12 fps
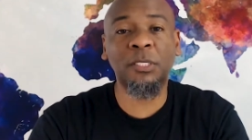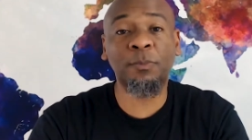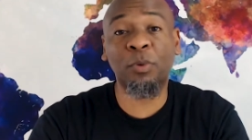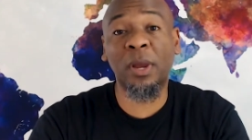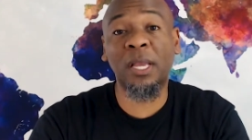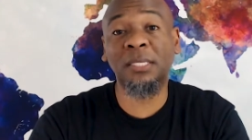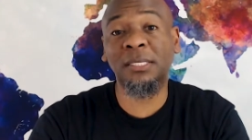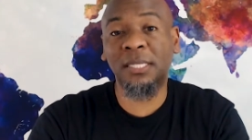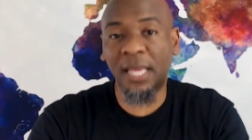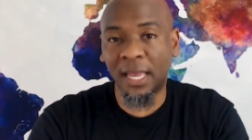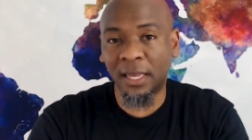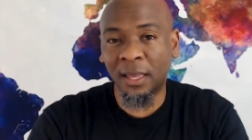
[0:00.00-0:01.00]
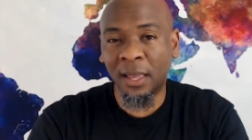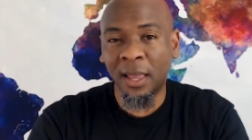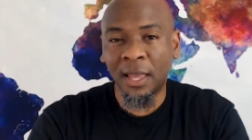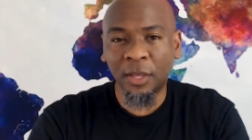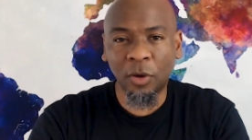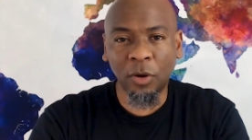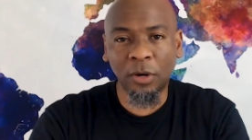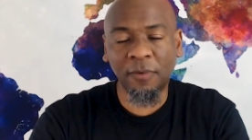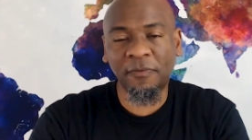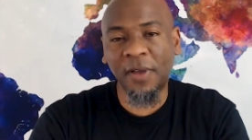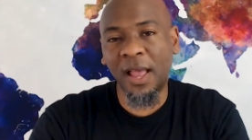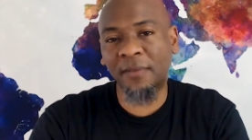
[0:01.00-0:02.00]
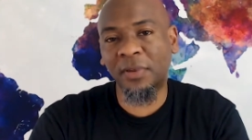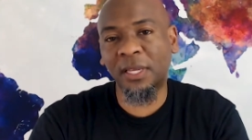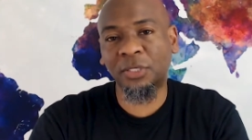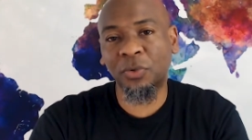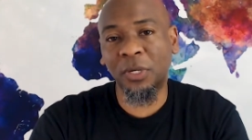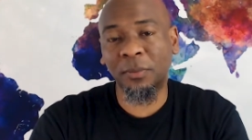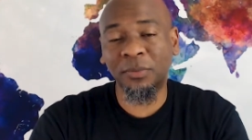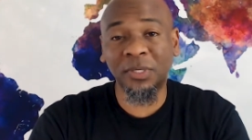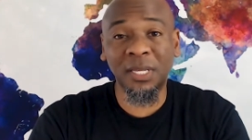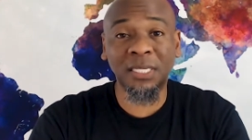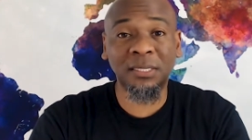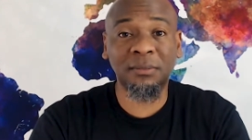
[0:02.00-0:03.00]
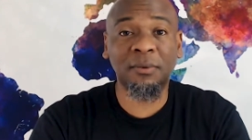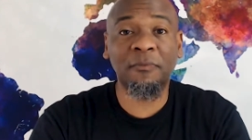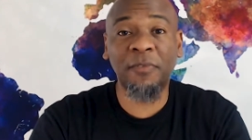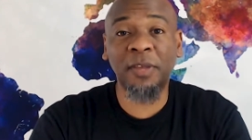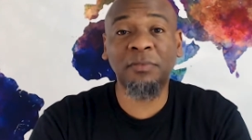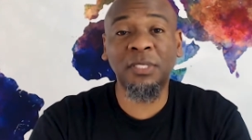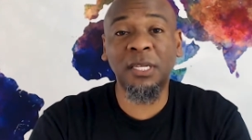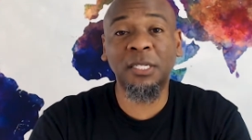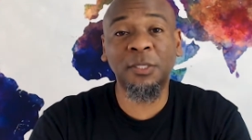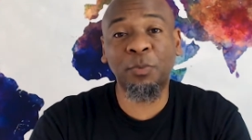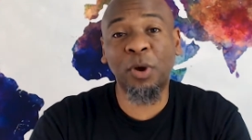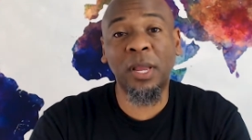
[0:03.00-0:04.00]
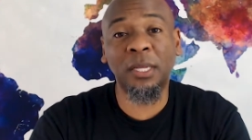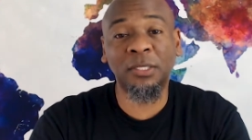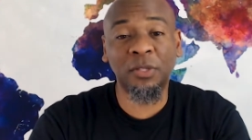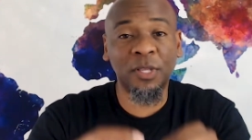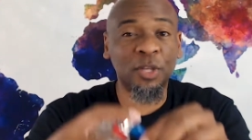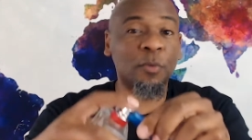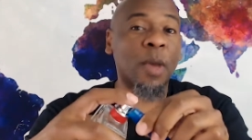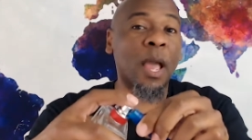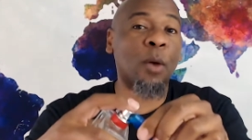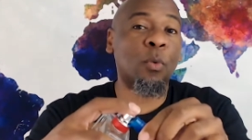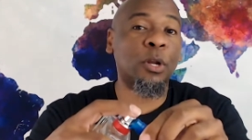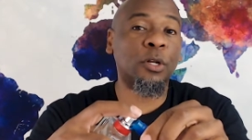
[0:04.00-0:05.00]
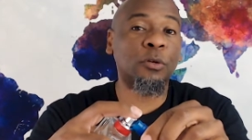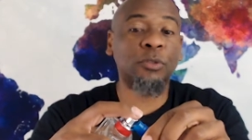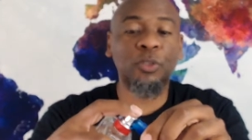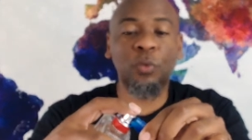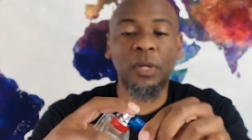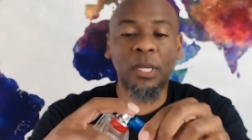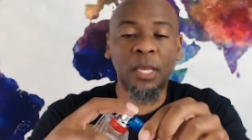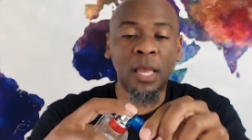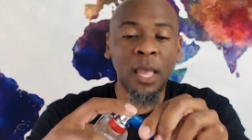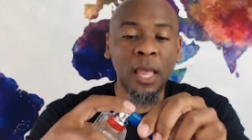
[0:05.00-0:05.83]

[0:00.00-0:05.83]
sprays a day. You go on a 5-day trip. So that's 15 sprays. So then you might want to do 20.